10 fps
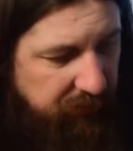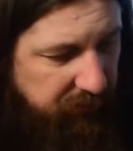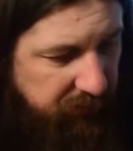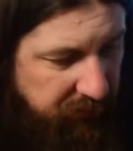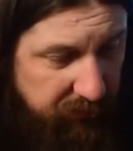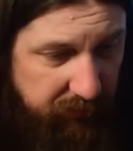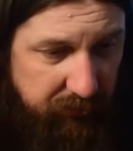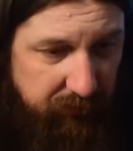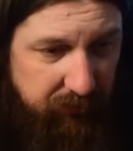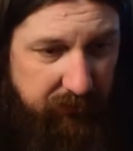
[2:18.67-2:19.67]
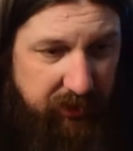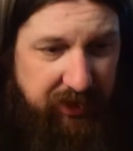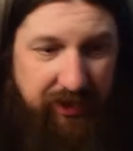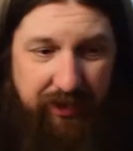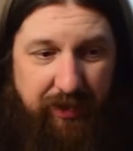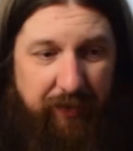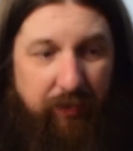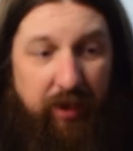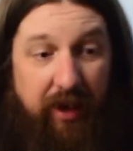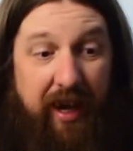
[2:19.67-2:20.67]
This is gonna be
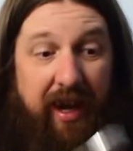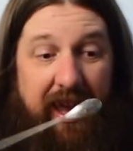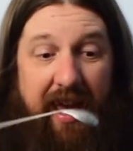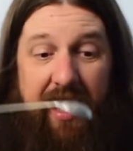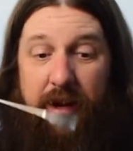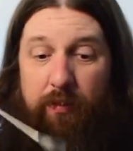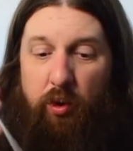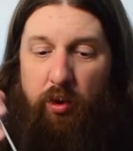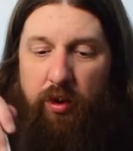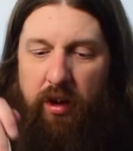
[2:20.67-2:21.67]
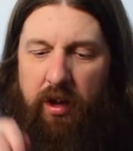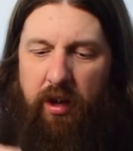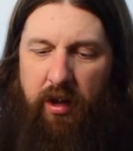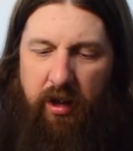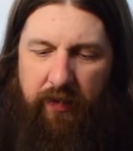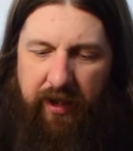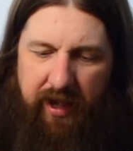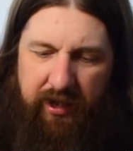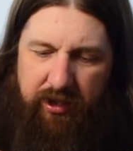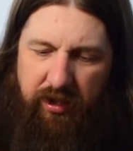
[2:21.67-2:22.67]
water. And I added more of the
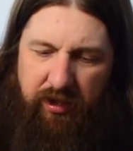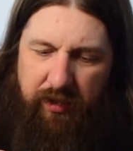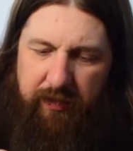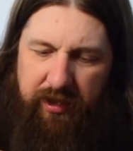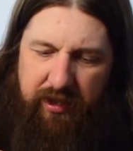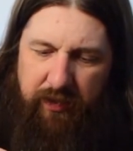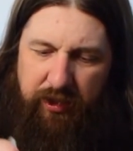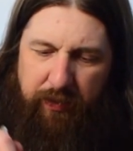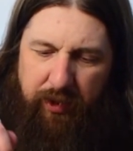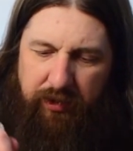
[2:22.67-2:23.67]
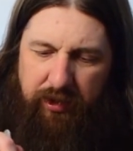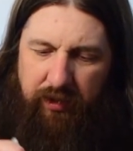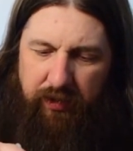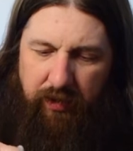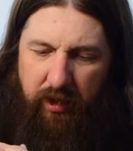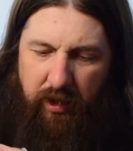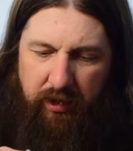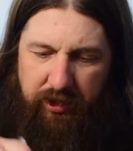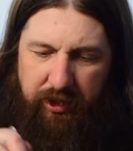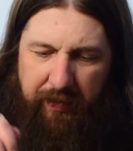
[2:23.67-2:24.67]
hot chocolate mix than I'm supposed to,
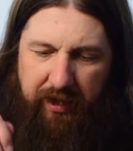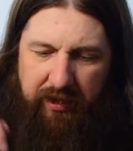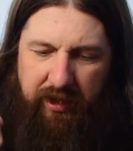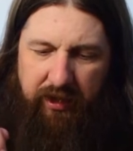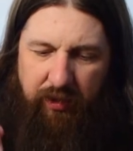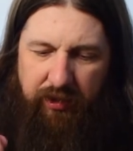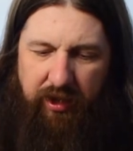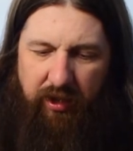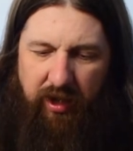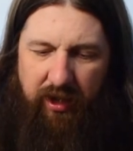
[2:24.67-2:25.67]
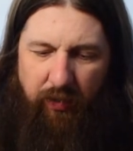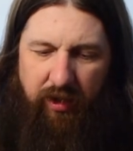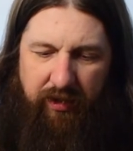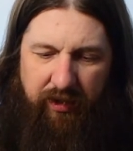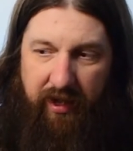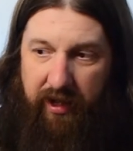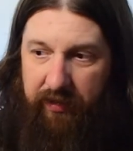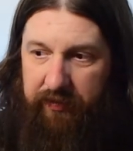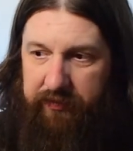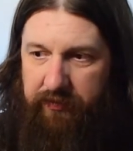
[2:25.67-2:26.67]
just because I knew I was gonna kind of water it down.
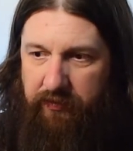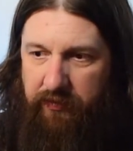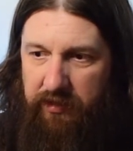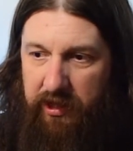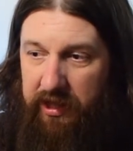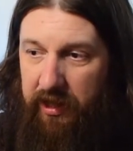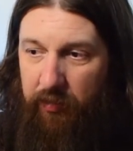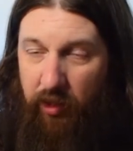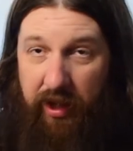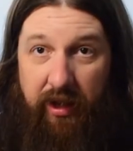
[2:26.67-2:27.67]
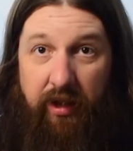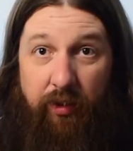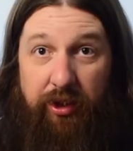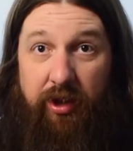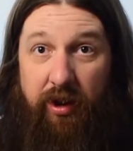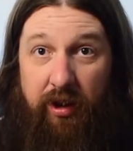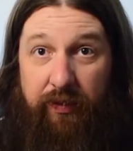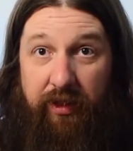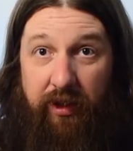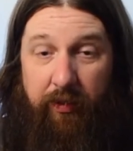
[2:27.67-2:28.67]
Same way with the
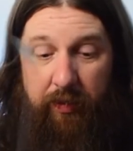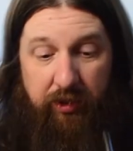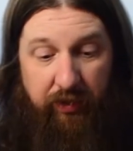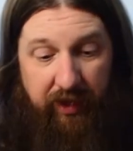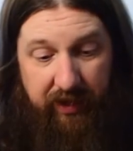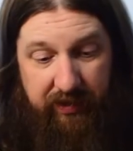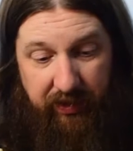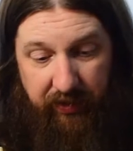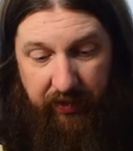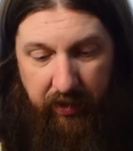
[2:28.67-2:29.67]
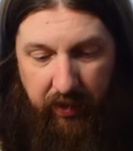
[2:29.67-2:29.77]
coffee that I'm going to be doing next here.